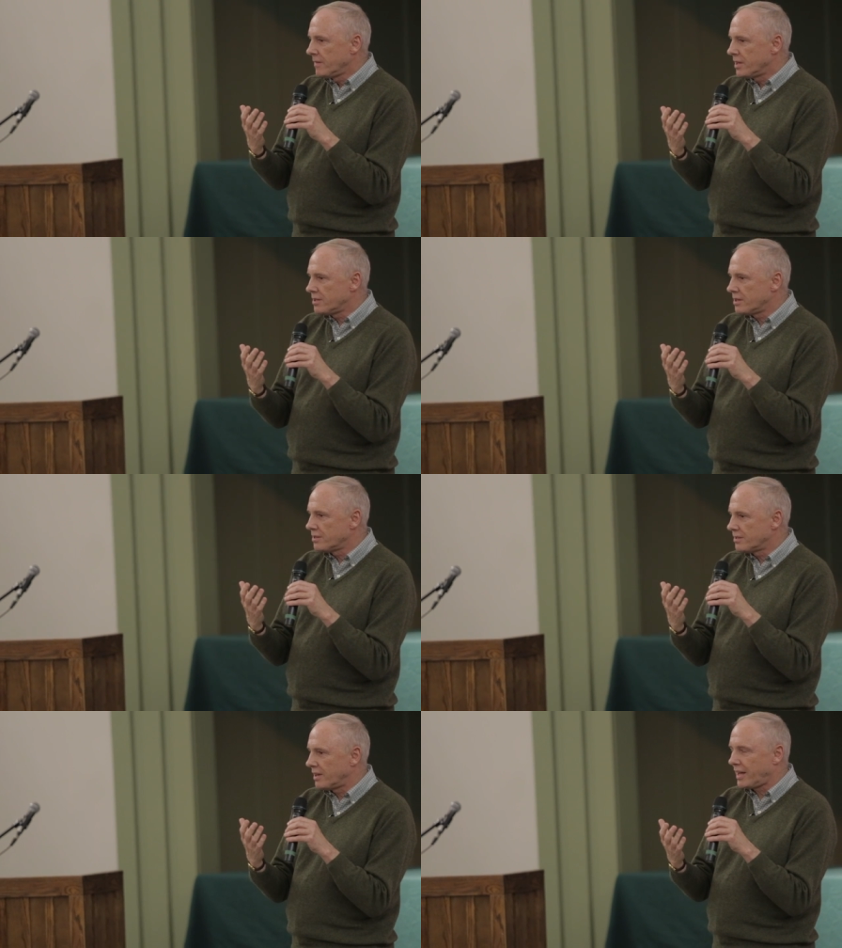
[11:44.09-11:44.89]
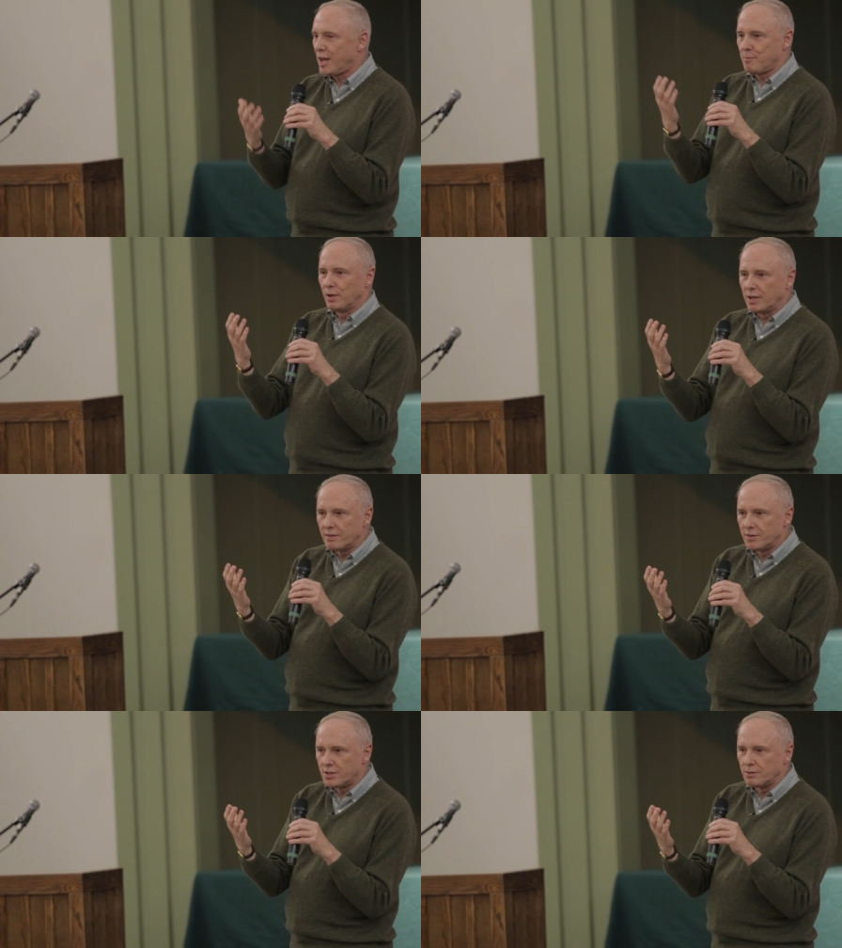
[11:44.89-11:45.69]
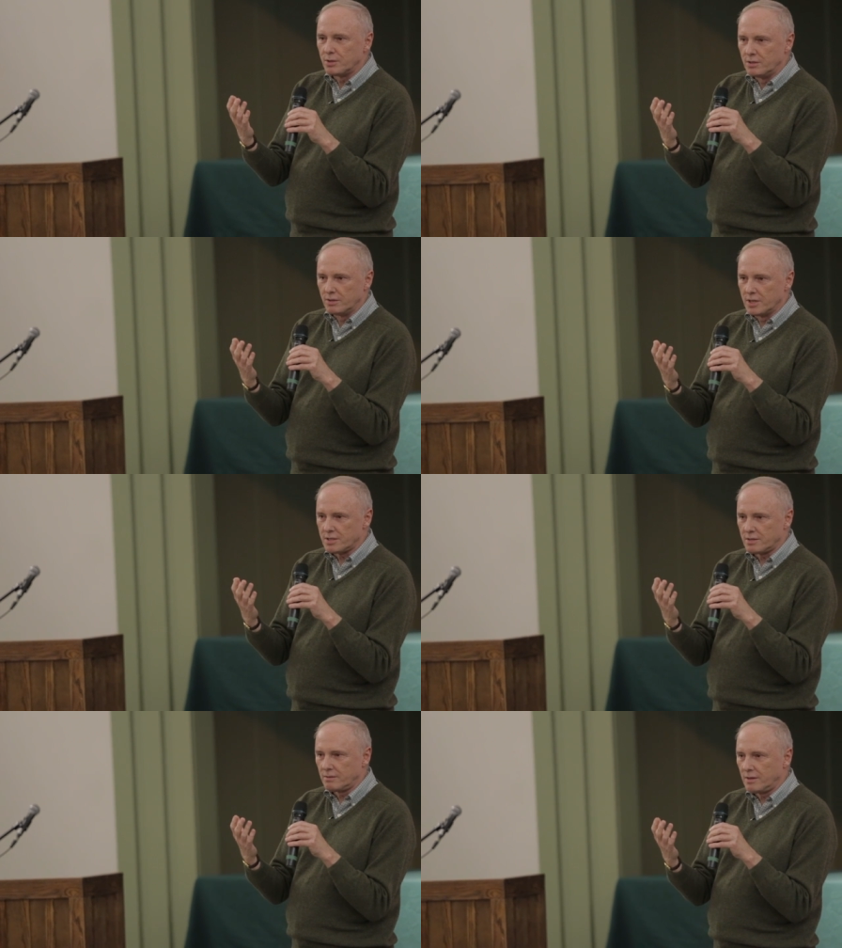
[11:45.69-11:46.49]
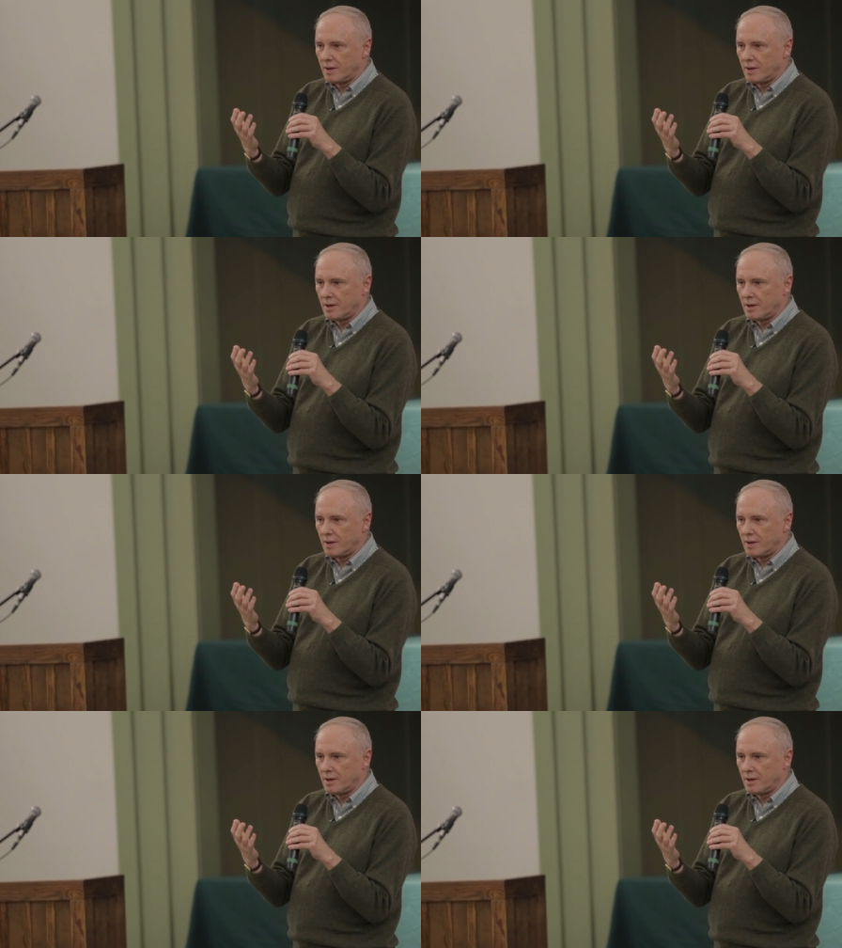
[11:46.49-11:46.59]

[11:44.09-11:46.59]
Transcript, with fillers: and says, "I can't believe that you would do this.